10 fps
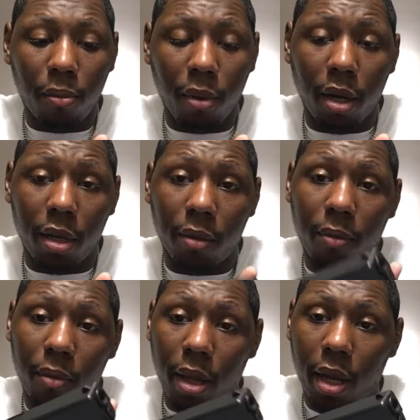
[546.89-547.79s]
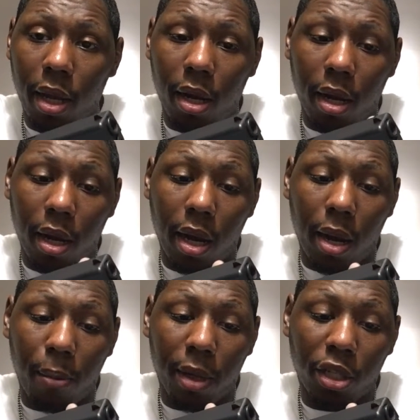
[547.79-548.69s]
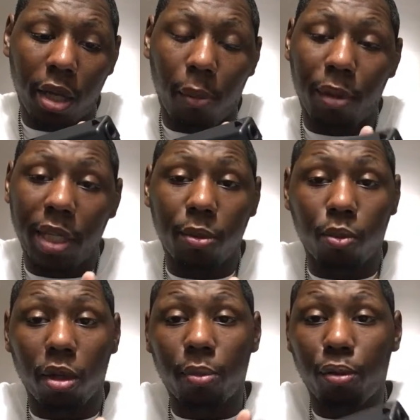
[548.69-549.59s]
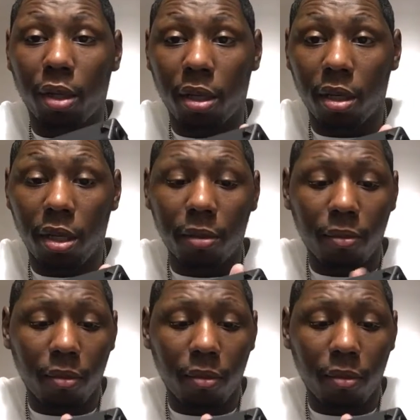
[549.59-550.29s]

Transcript: But my shot placement was pretty good.